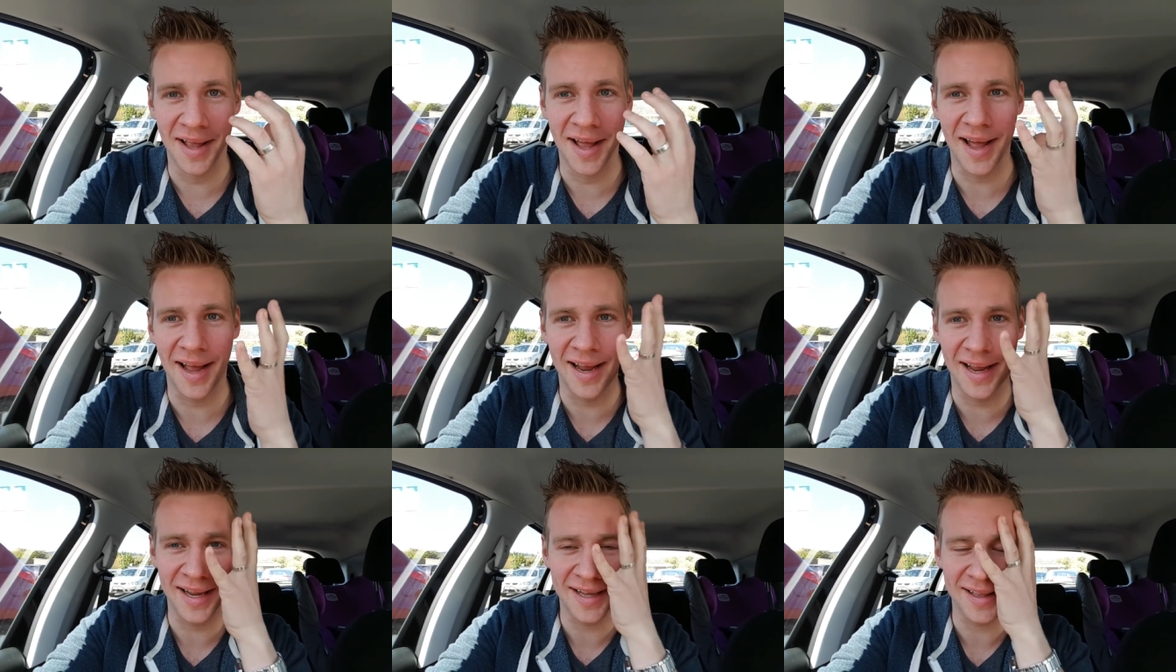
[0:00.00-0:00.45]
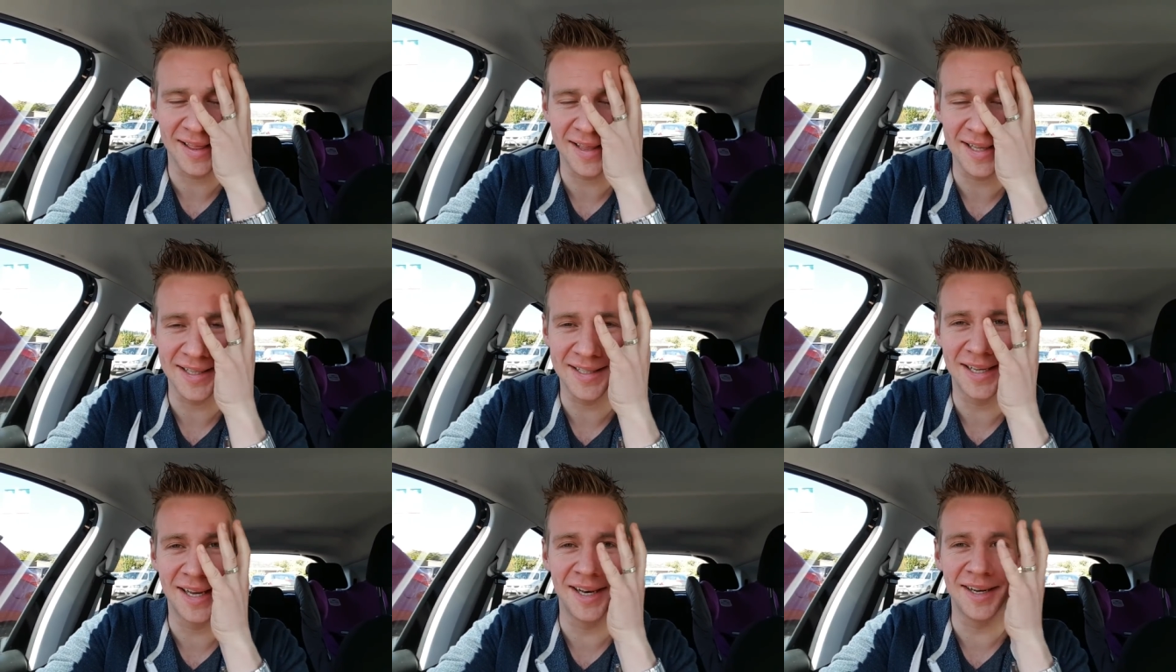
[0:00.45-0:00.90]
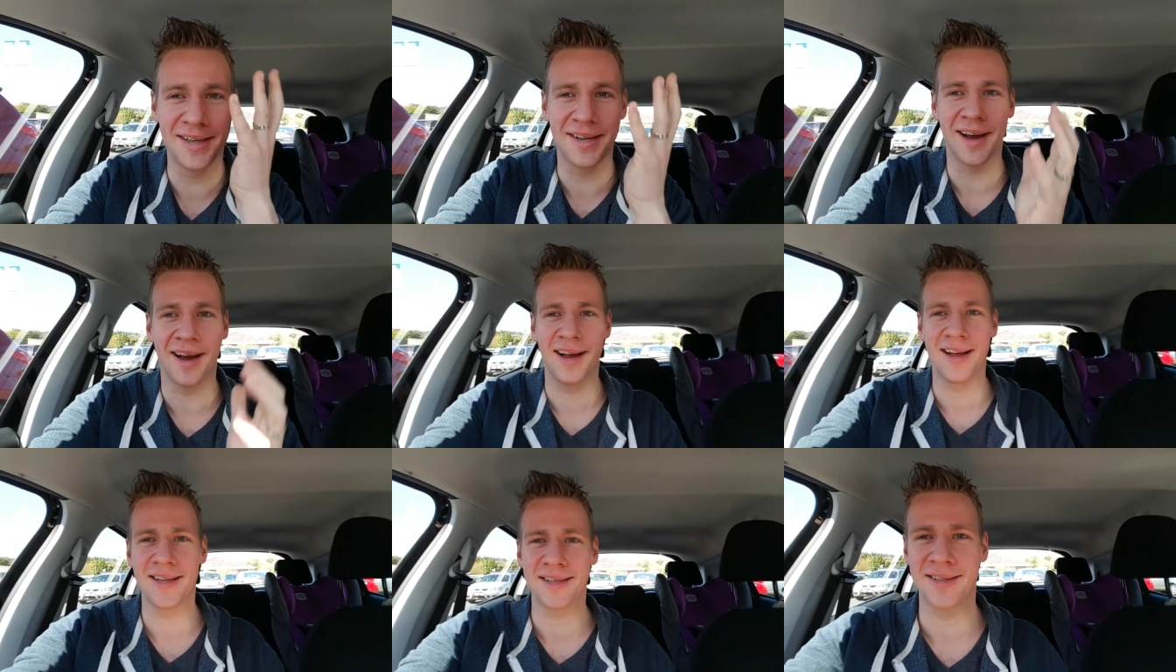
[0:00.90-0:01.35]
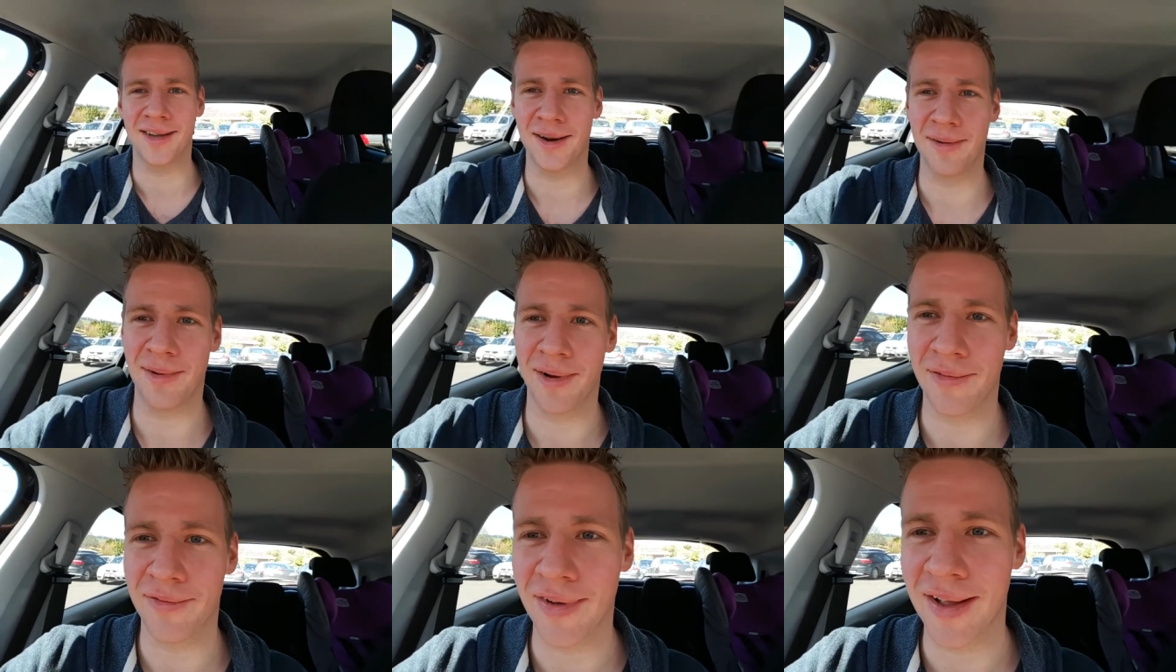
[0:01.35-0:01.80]
Like this entire
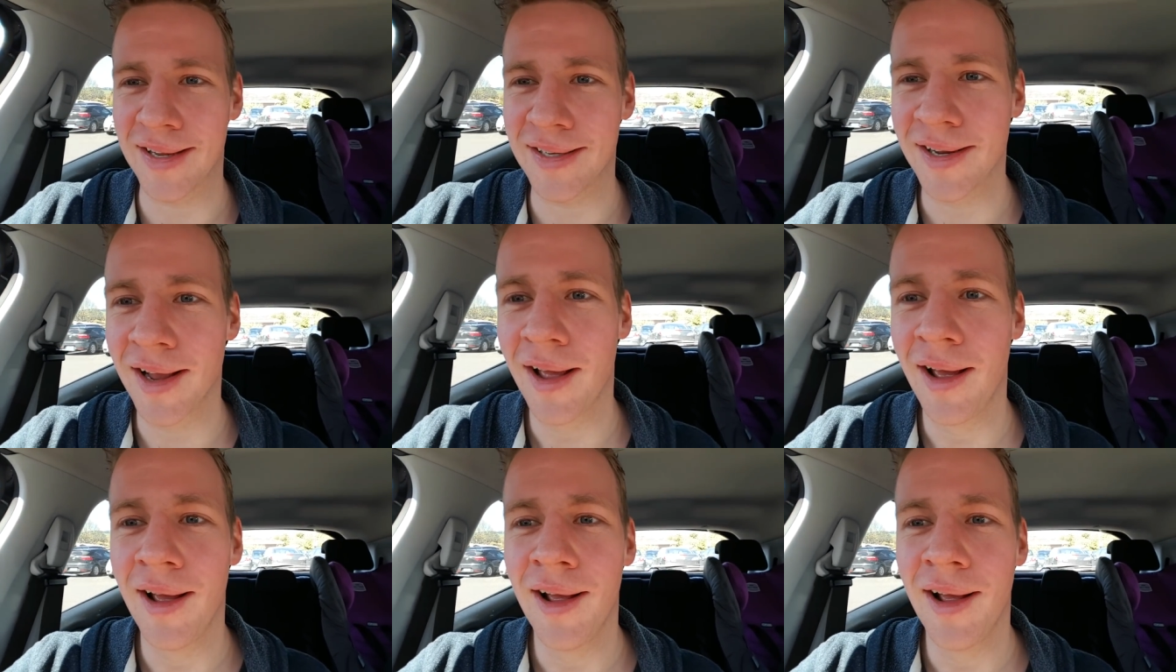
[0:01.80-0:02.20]
side of my face.